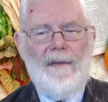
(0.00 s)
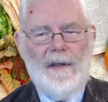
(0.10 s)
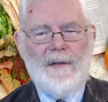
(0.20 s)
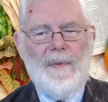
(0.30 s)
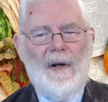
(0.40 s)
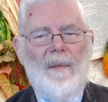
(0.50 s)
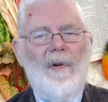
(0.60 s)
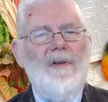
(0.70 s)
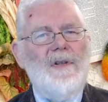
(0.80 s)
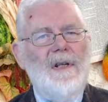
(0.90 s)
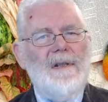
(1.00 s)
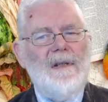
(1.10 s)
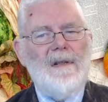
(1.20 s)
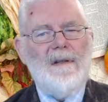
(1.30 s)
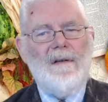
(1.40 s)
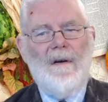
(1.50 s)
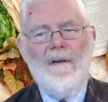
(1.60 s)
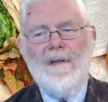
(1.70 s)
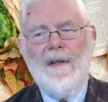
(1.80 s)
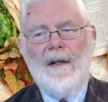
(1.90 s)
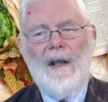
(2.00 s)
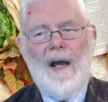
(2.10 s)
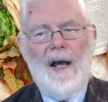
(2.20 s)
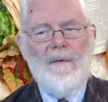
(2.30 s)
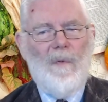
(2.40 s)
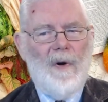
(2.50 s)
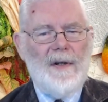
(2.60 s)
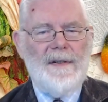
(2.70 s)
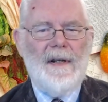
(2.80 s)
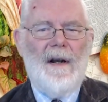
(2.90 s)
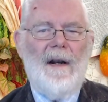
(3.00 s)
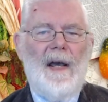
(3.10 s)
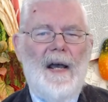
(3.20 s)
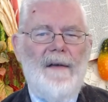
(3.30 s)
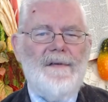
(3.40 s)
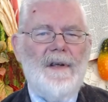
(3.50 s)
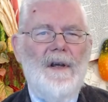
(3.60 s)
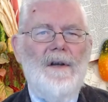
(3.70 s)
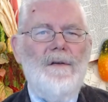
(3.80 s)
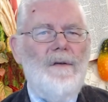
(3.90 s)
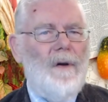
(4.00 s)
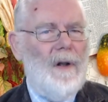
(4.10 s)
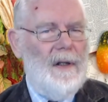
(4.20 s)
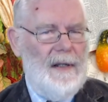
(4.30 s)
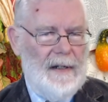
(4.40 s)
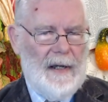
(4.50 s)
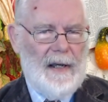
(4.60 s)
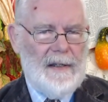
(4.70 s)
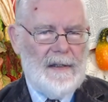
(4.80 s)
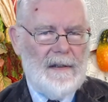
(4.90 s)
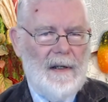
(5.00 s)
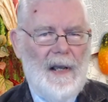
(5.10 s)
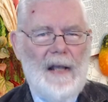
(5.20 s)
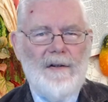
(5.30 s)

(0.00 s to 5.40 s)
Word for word: In this parable, Jesus asserts that God works in our lives to clean us,